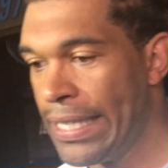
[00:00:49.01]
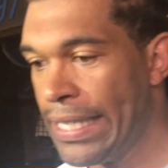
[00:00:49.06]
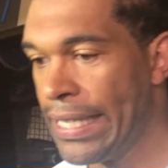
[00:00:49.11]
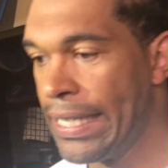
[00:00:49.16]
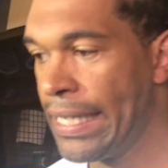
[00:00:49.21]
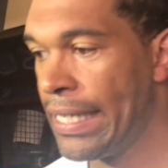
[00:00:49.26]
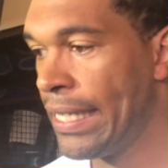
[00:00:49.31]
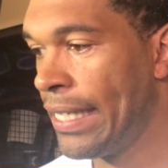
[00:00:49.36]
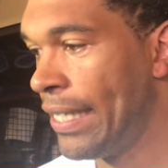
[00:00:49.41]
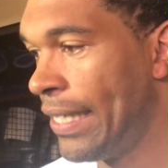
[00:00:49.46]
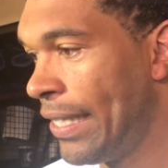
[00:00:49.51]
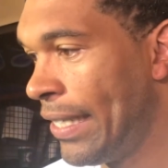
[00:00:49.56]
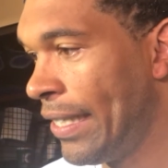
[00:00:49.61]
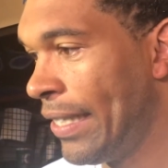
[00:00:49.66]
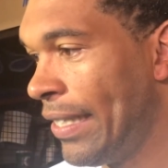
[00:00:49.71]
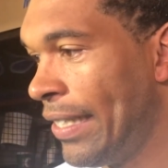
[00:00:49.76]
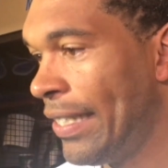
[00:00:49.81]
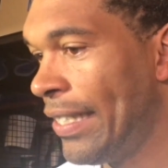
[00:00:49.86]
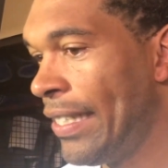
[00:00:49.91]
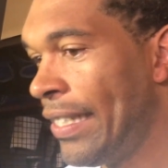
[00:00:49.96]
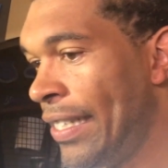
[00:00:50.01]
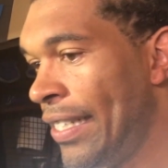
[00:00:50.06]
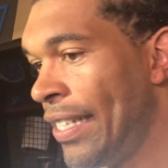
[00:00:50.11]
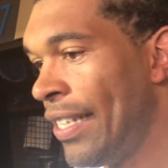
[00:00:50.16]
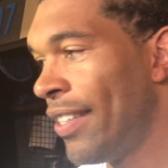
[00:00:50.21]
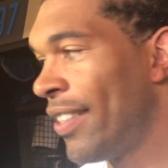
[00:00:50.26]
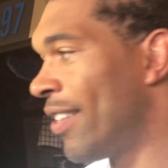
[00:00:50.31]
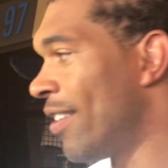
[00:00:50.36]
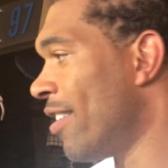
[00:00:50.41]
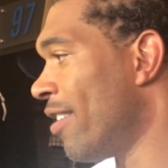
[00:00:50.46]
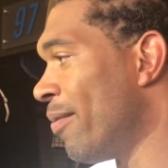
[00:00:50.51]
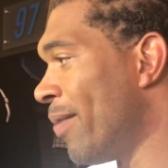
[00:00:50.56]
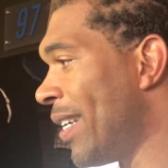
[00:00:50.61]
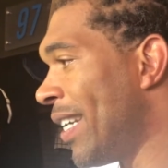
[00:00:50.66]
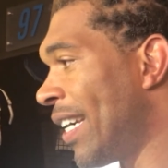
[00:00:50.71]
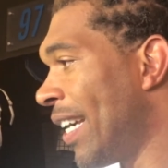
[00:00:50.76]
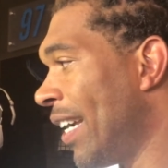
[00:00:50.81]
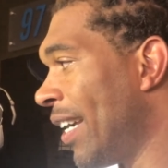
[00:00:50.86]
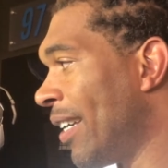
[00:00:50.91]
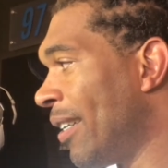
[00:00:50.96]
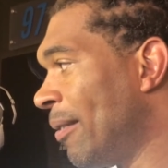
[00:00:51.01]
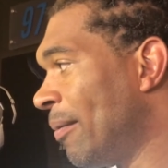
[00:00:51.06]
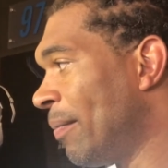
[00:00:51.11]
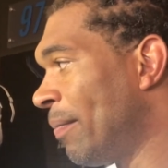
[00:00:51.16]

Uh, third, win the game